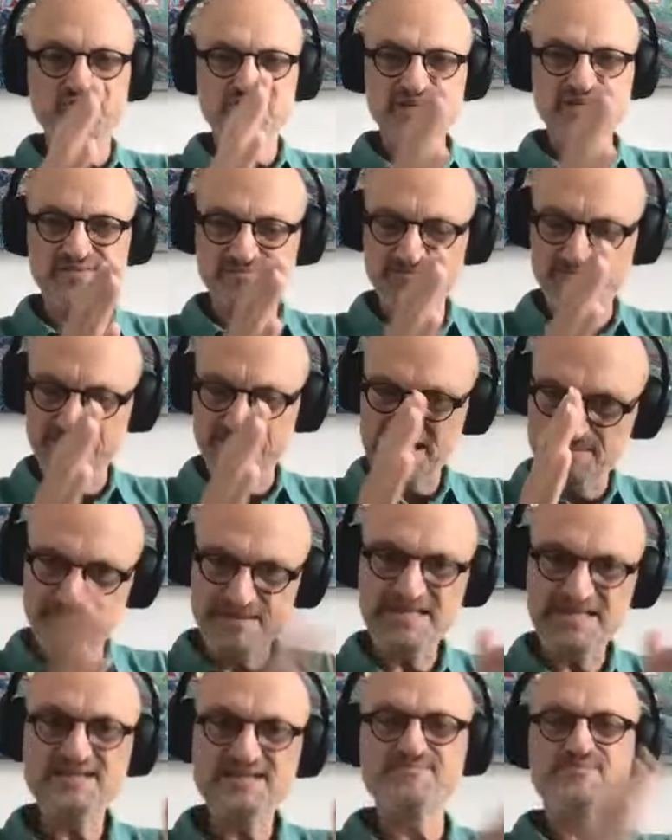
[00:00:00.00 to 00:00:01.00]
You said,
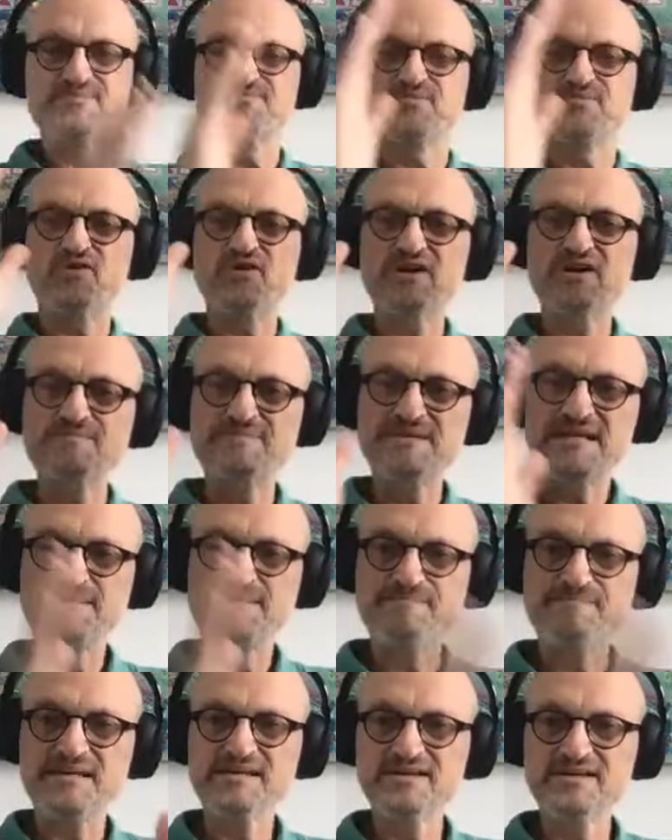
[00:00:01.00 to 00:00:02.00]
be a big boy,
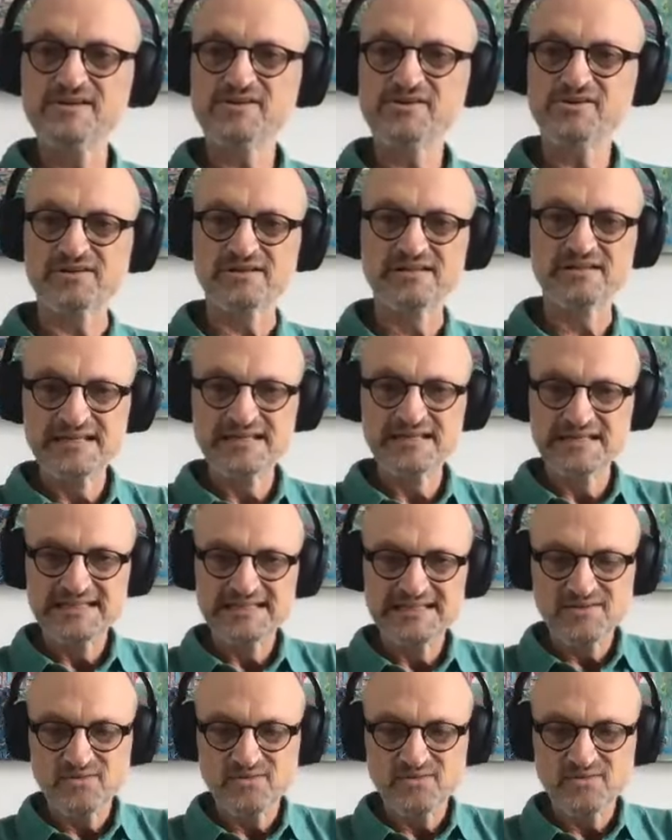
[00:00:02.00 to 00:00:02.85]
be a big girl.